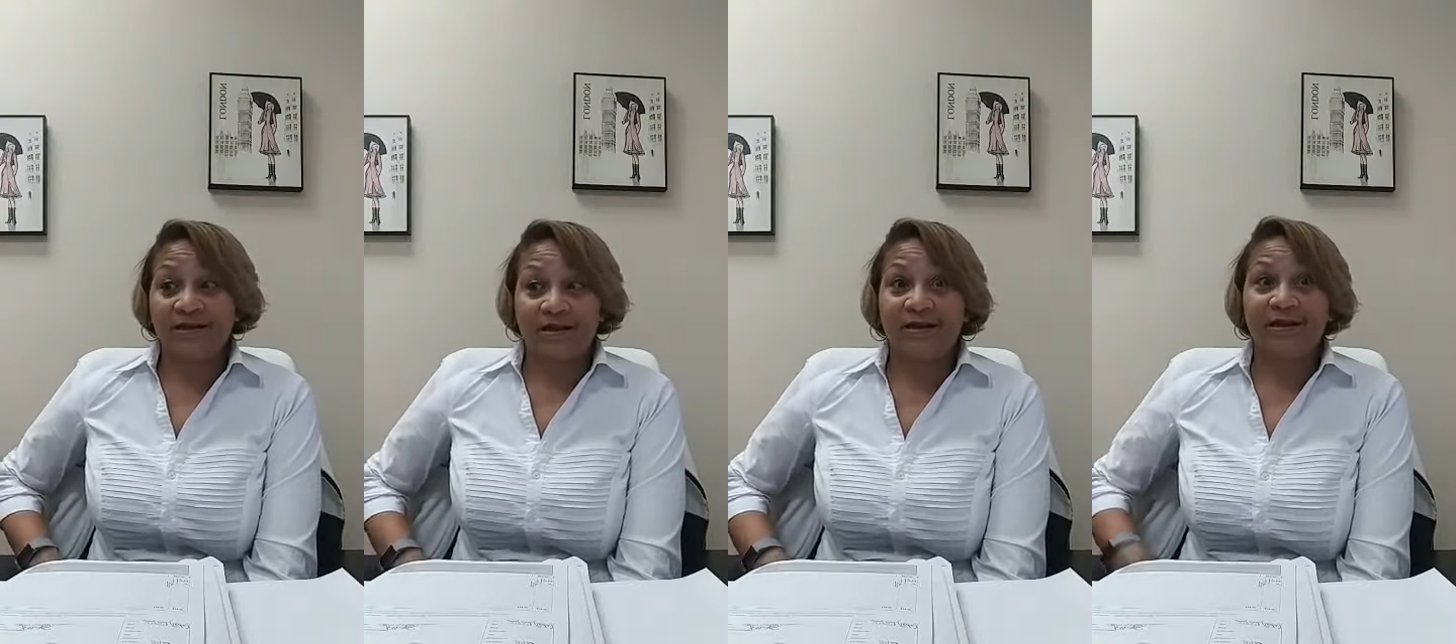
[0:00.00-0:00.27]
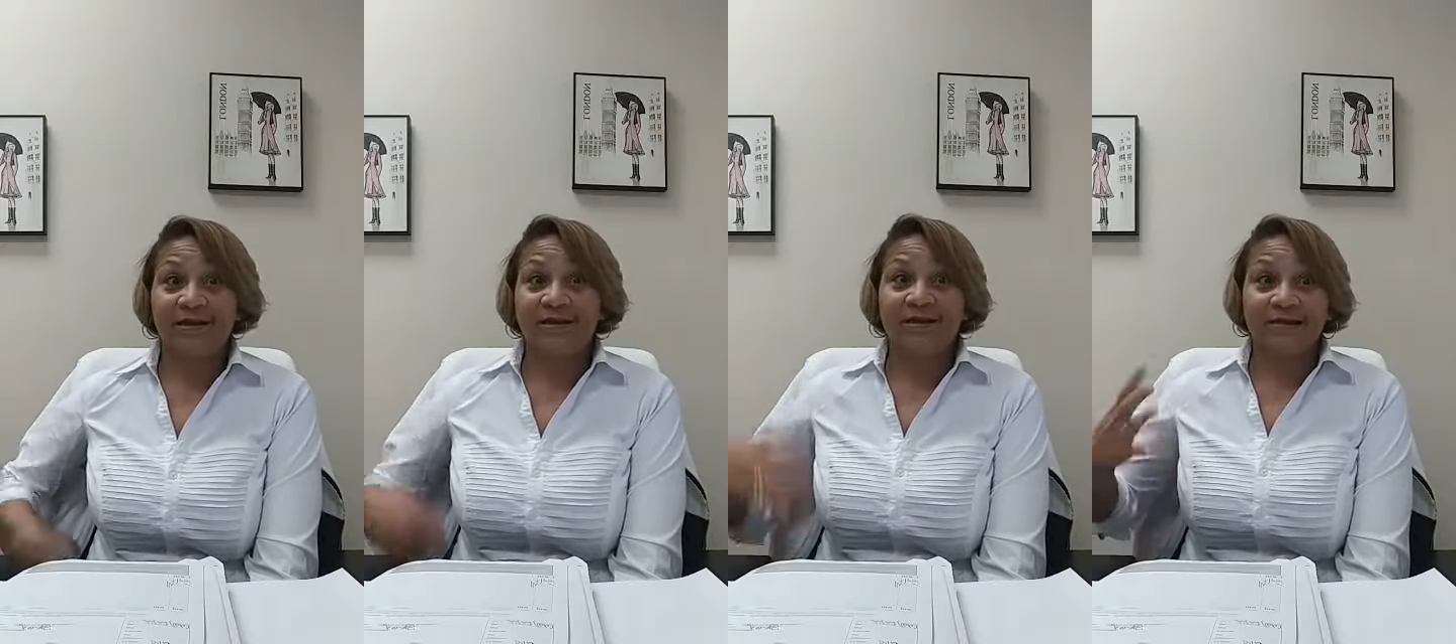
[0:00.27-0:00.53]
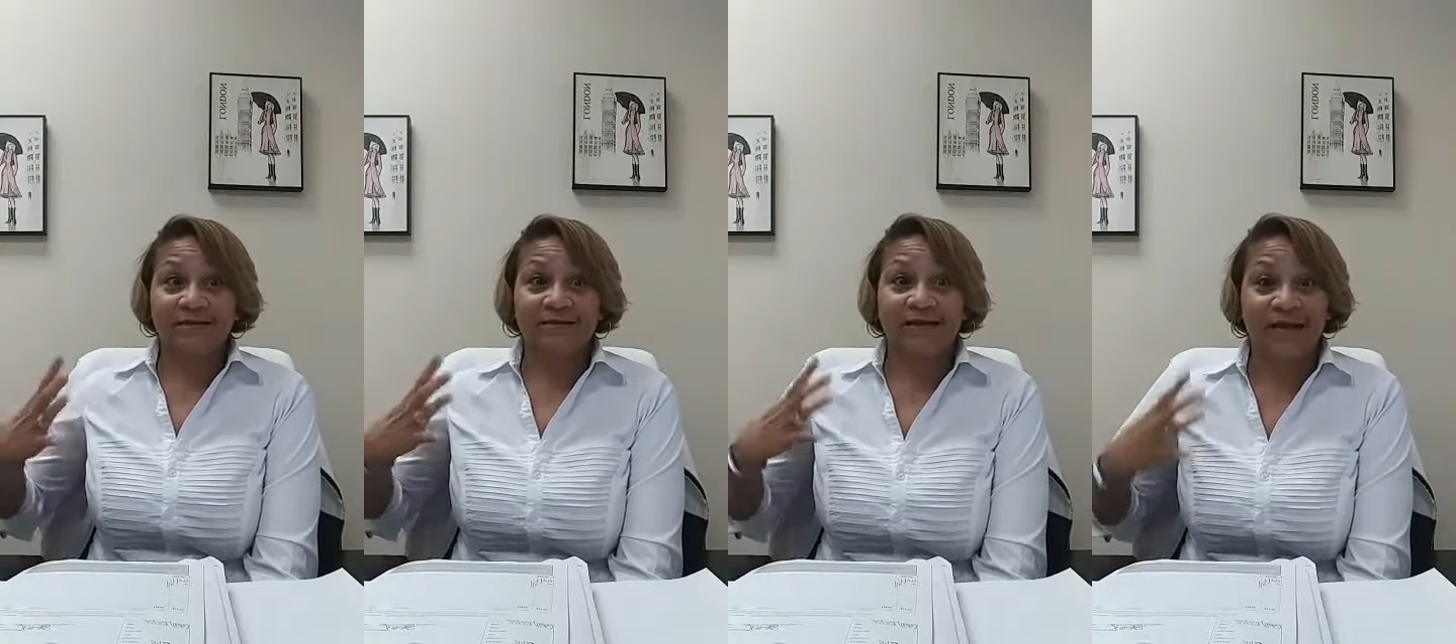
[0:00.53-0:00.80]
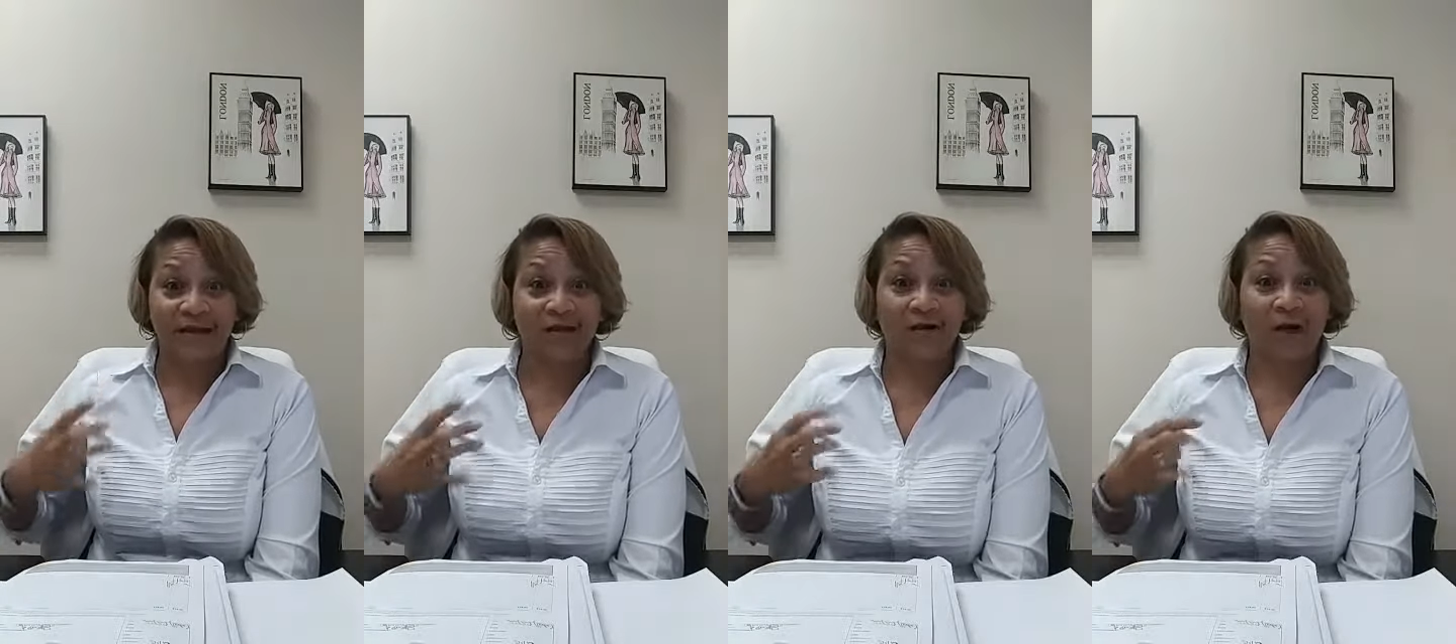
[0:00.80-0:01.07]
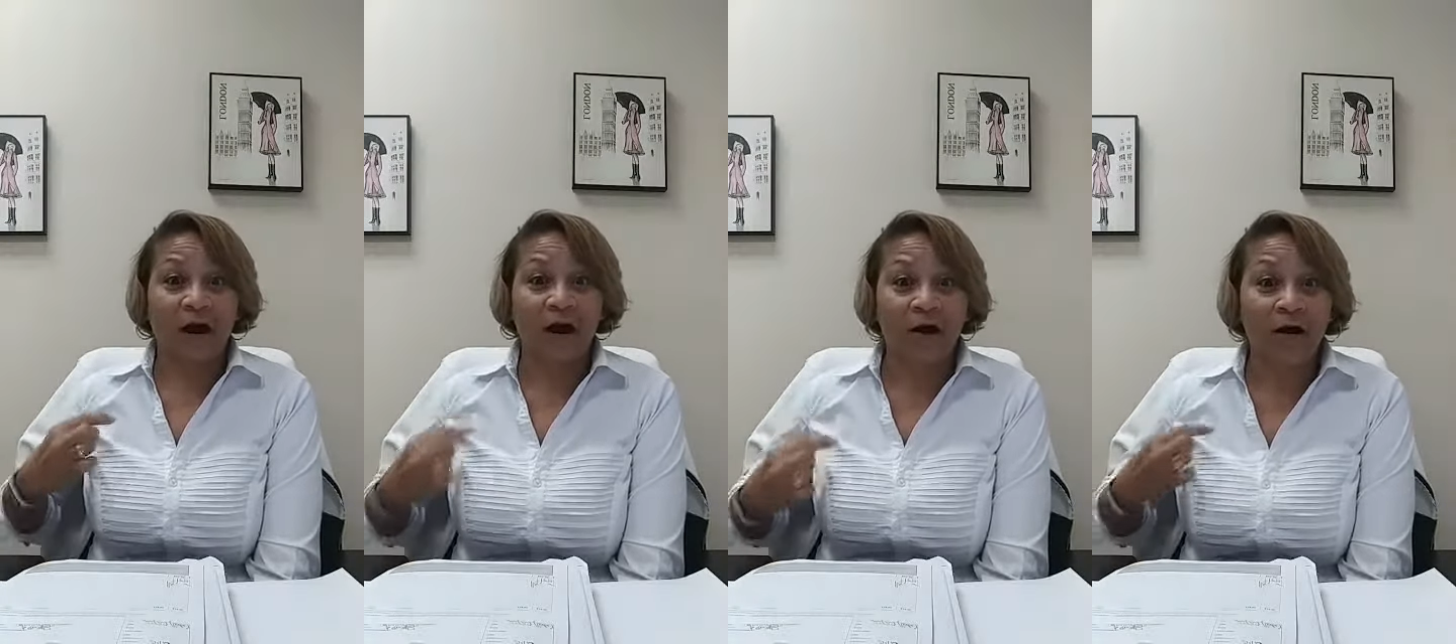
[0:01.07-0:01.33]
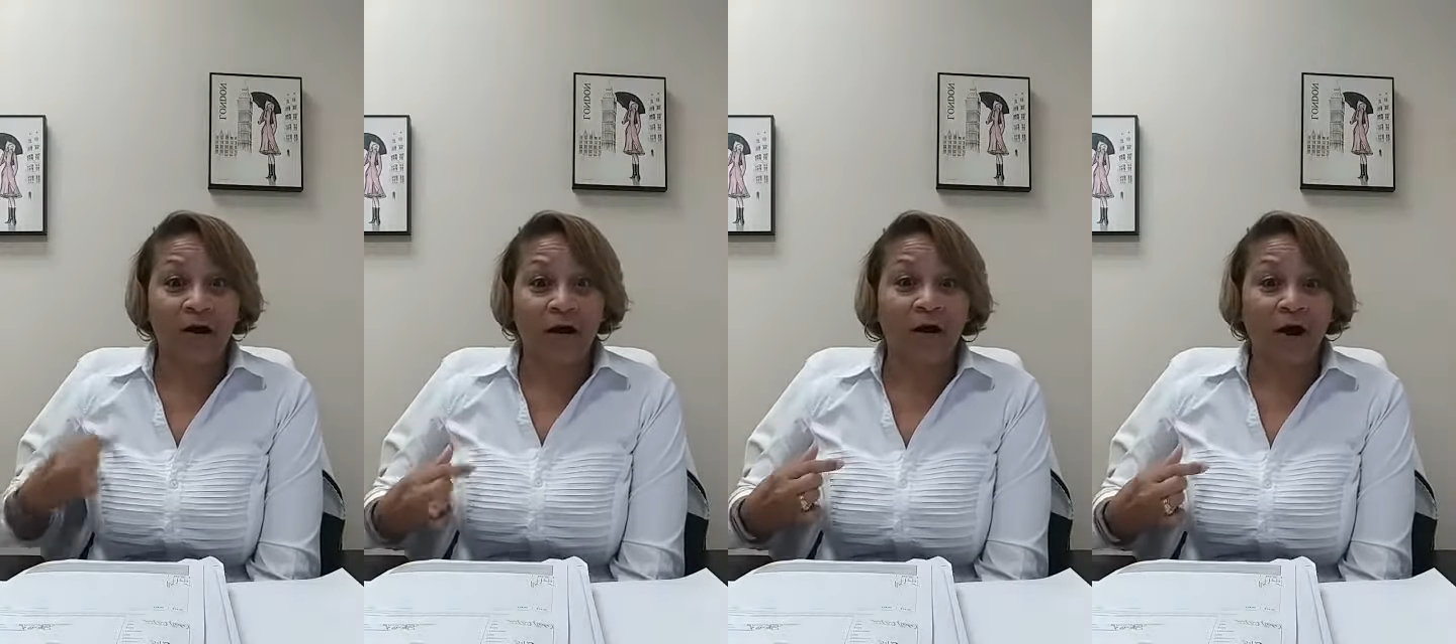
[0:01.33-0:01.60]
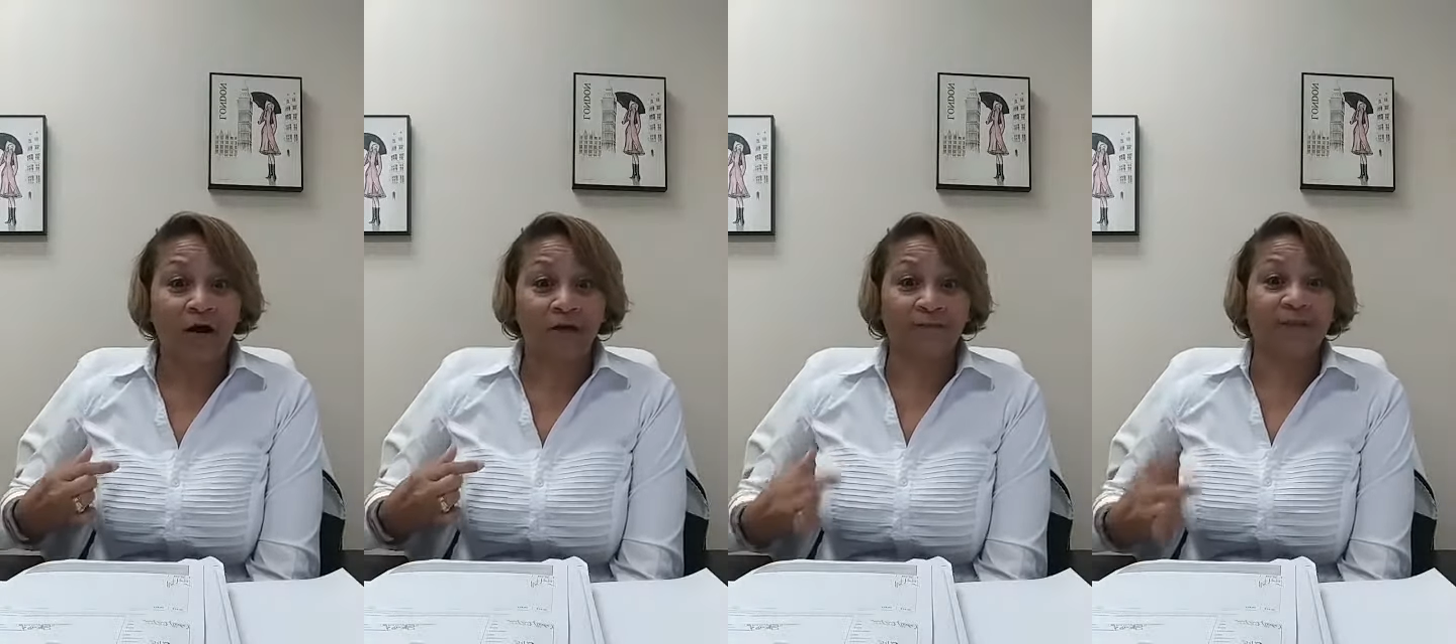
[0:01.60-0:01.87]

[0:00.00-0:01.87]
He is hearing our heart,